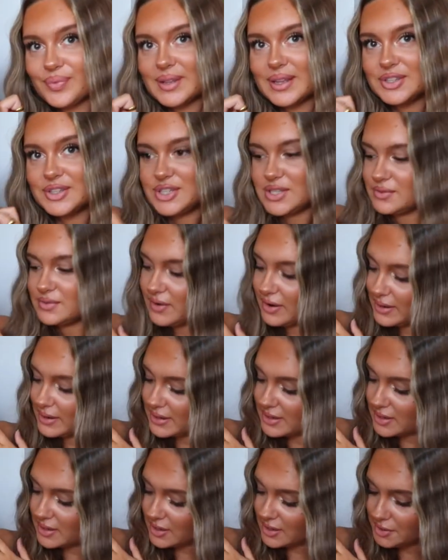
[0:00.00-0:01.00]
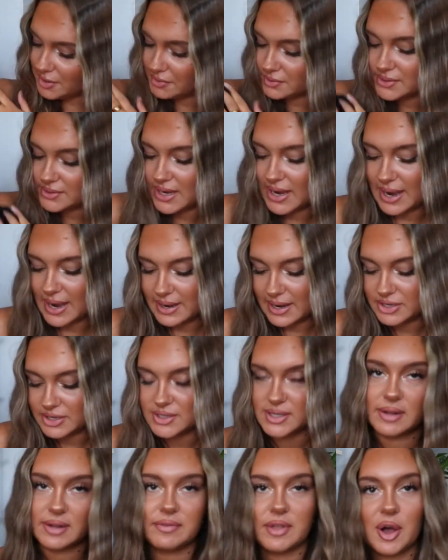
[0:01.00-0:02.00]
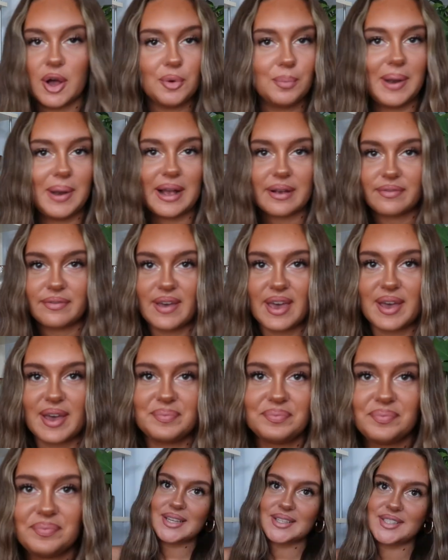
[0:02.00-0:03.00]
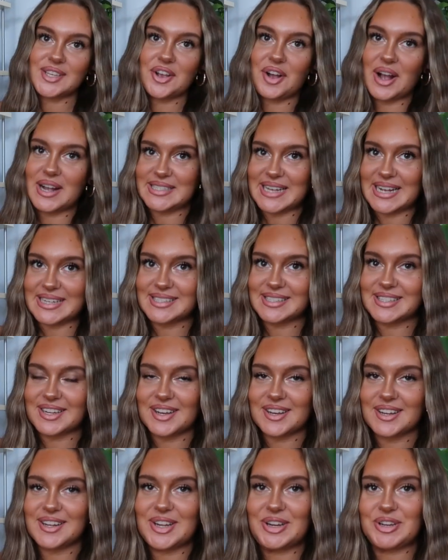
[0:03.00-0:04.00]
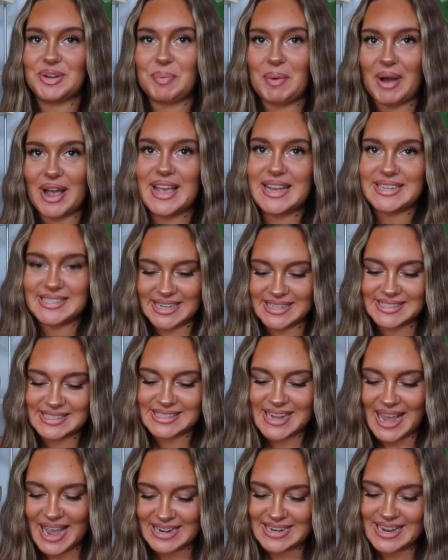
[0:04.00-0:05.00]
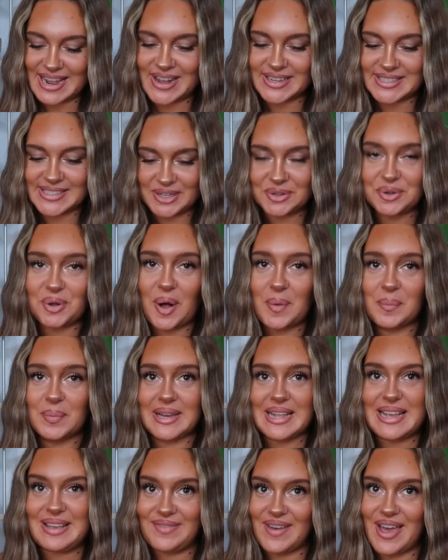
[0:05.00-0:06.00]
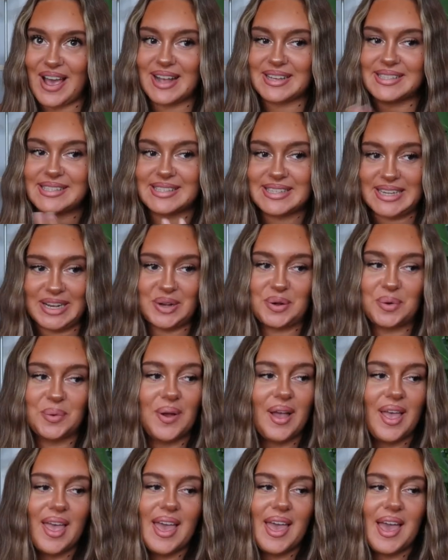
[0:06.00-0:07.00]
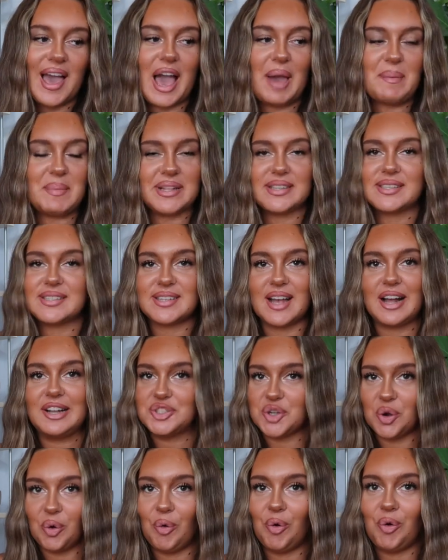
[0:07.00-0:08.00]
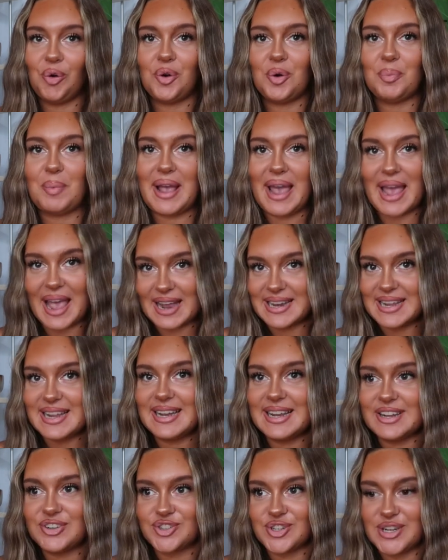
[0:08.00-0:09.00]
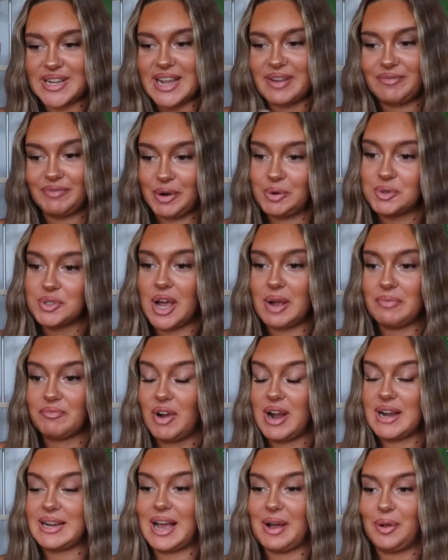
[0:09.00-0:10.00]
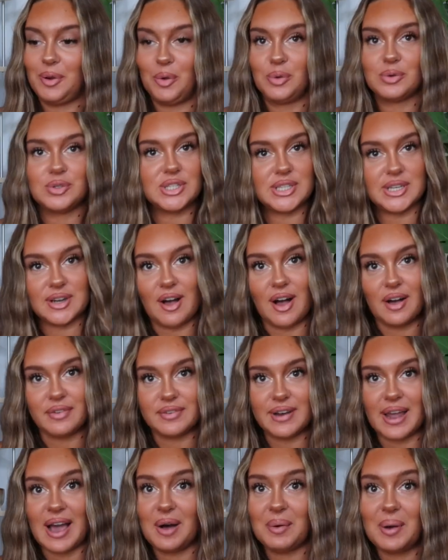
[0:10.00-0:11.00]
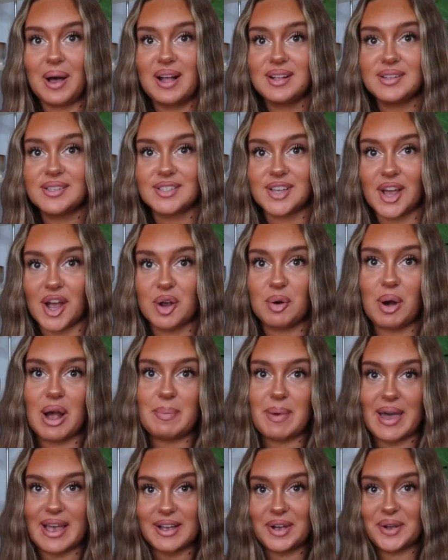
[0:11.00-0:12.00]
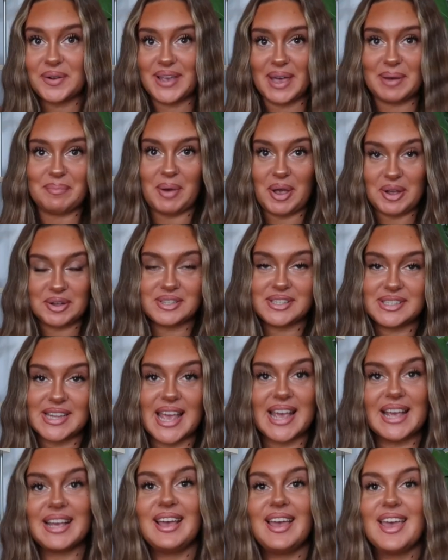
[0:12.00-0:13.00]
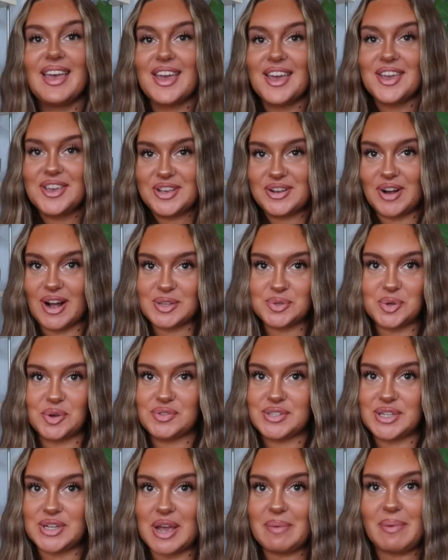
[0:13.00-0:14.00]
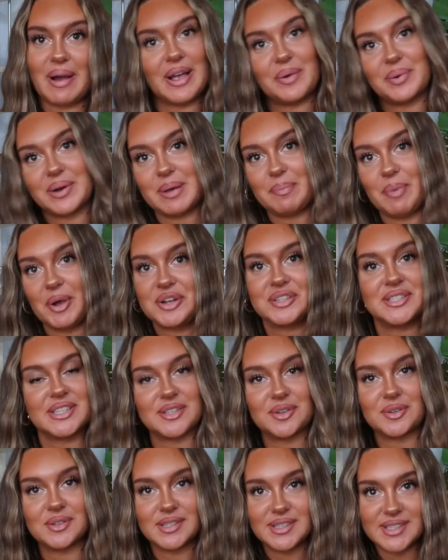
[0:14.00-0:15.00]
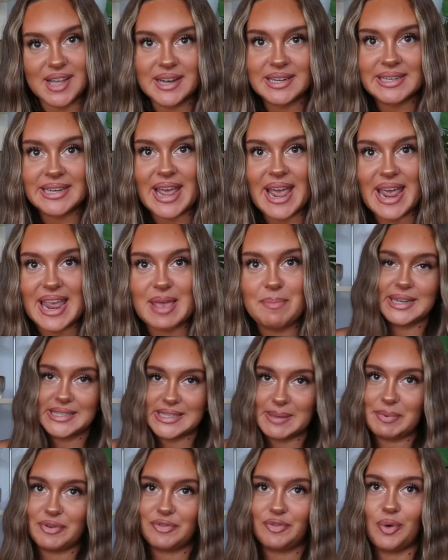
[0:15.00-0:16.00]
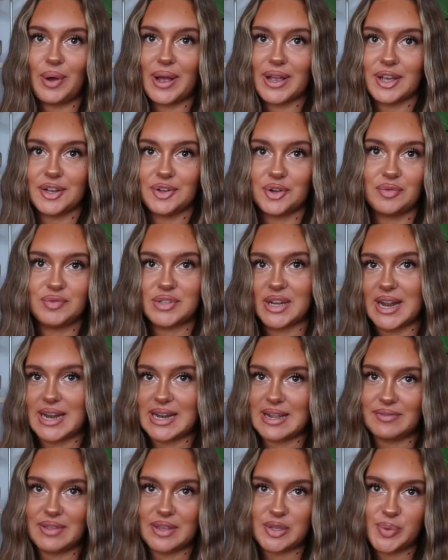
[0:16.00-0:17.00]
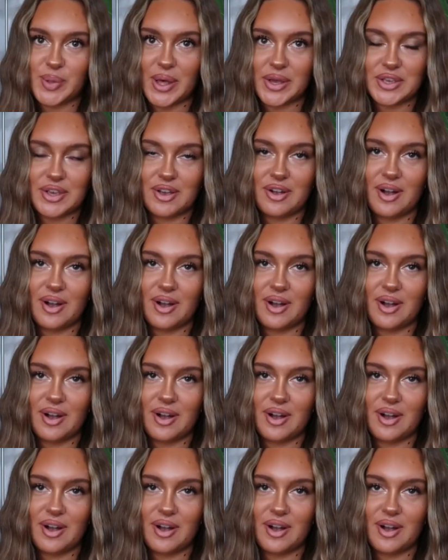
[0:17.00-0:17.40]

She's very cute and I just love the whole black fit. So guys, that is going to conclude my Edikted edit. I still can't believe it. I still am in such awe. My edit literally in real time right now launches in half an hour, so I better go and get posting. You guys will obviously know about it when I post this on Sunday. Like I said before, I could not have done any of this without you